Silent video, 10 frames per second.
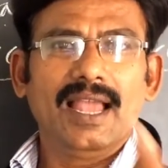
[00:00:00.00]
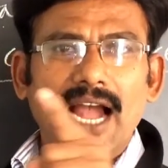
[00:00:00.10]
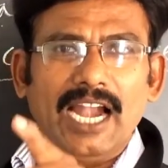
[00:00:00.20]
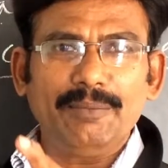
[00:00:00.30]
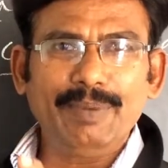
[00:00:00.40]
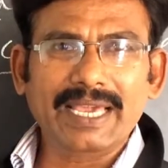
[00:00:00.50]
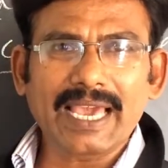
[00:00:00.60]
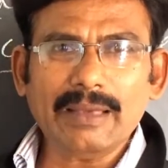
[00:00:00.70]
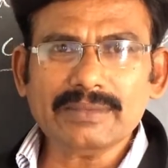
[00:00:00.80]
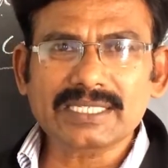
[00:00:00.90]
And
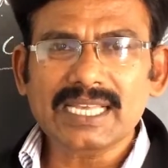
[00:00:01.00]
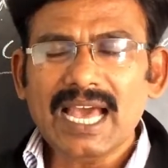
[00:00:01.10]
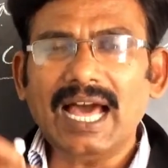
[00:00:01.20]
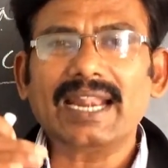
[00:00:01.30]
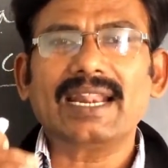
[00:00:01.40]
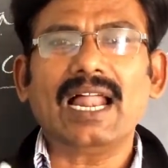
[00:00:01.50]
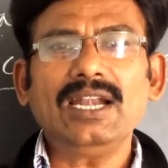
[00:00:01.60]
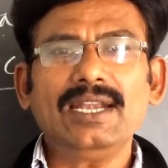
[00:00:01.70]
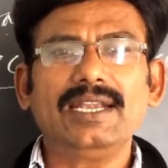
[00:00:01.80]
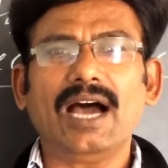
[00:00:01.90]
becomes a
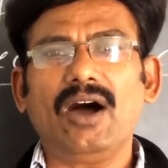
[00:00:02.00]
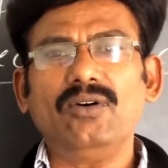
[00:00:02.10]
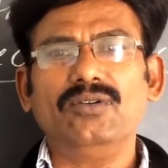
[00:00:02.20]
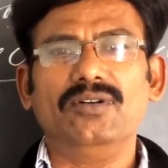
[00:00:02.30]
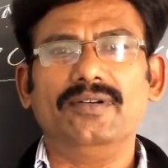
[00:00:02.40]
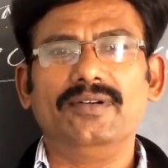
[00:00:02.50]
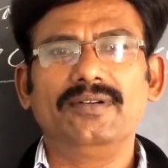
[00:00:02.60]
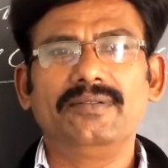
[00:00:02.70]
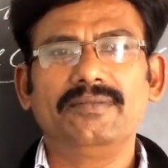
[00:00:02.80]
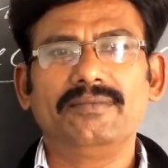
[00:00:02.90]
run down.
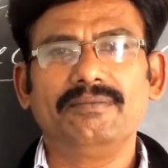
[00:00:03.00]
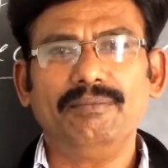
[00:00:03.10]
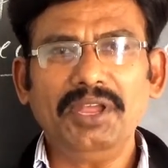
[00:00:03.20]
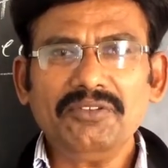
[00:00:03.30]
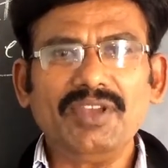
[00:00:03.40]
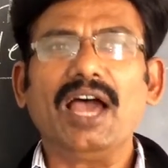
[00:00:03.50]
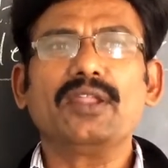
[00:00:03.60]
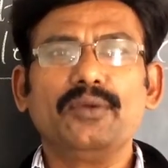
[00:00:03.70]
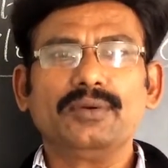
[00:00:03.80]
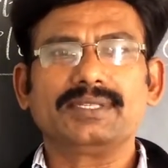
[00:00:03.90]
Mean we
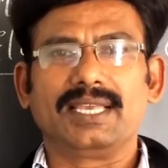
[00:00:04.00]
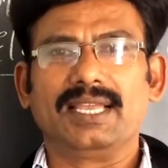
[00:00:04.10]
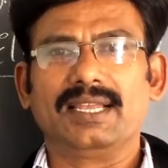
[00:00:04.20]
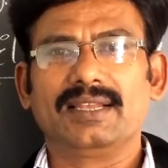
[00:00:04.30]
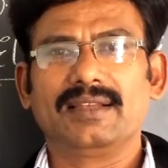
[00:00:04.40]
are using.